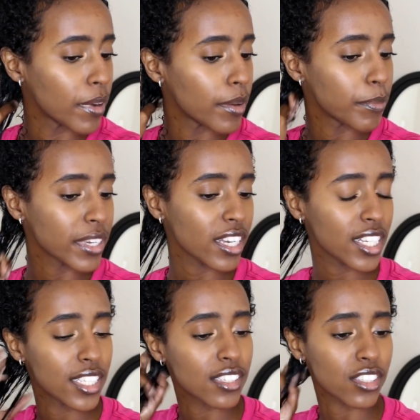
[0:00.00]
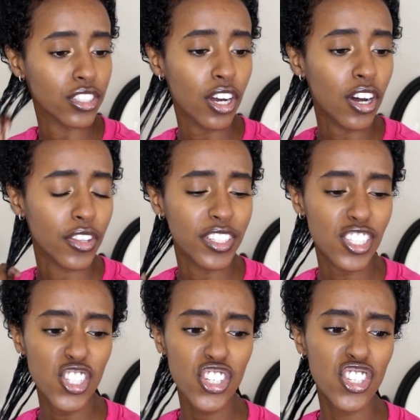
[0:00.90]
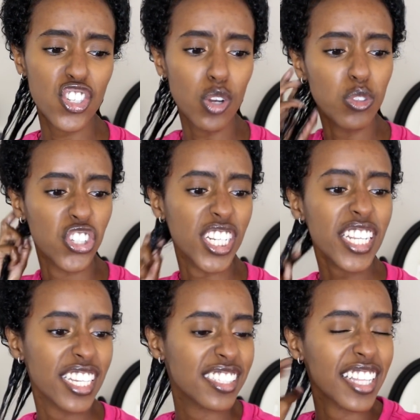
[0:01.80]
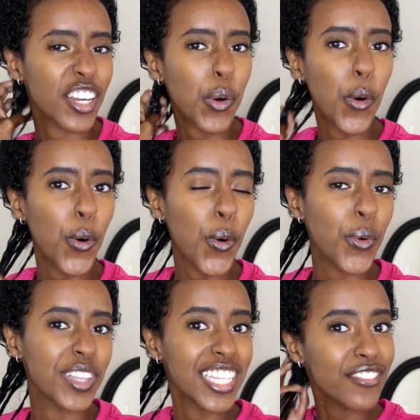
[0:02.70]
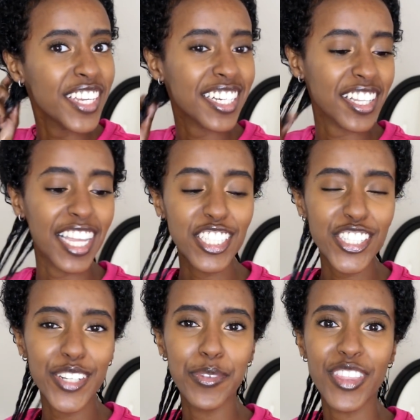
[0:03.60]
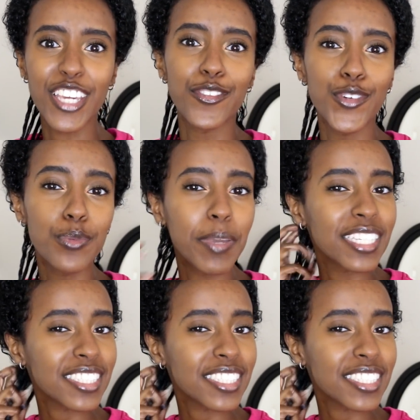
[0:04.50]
because y'all, this is just so genius. Like a whole leave-in collection with like food-based